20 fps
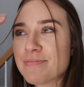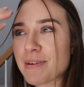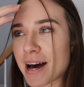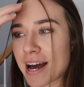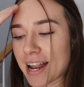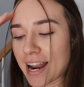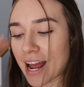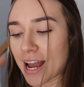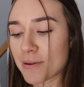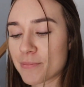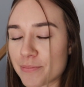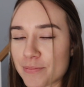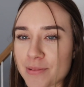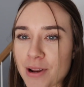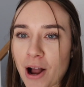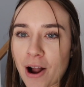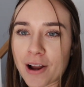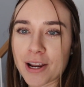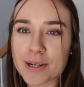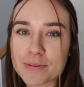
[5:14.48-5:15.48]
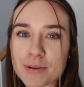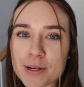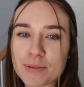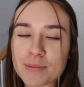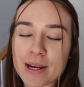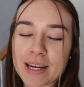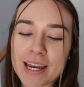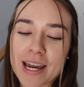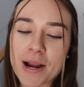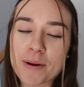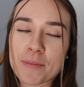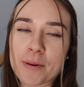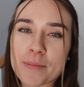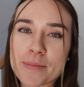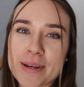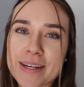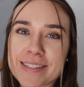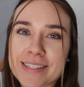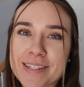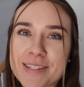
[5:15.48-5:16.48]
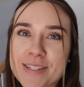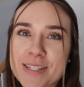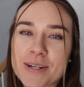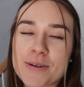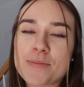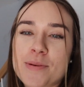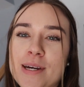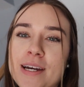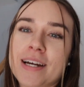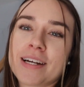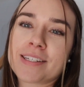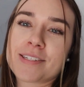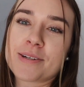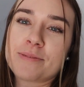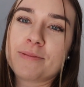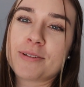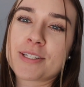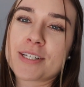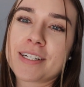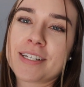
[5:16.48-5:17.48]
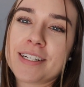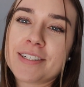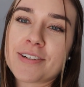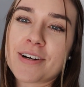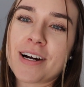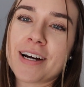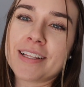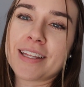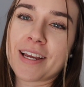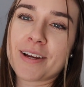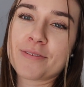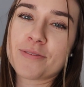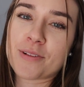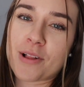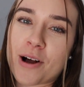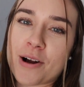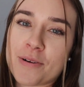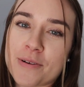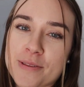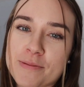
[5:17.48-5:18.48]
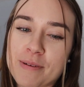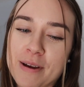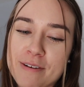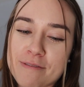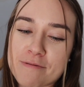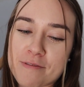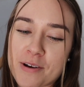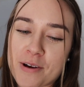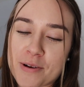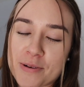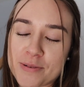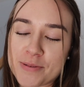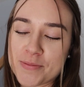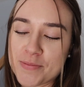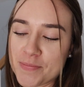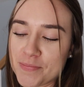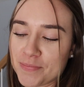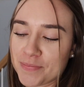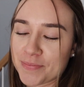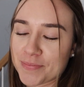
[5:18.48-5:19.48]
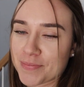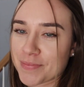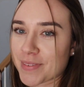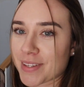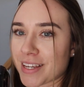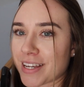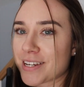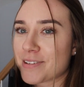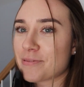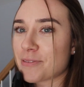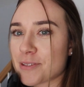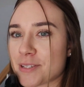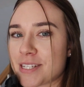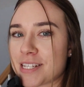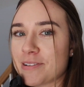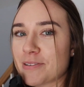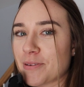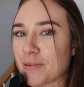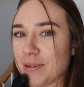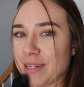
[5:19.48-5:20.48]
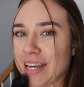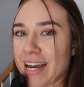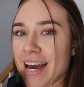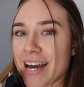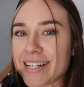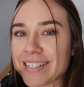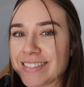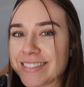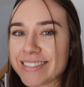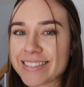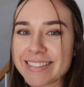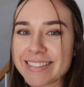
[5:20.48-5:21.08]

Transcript: but I'm not gonna bring my camera because it's so big, so I'm just gonna try and vlog with my phone and we'll see what we get.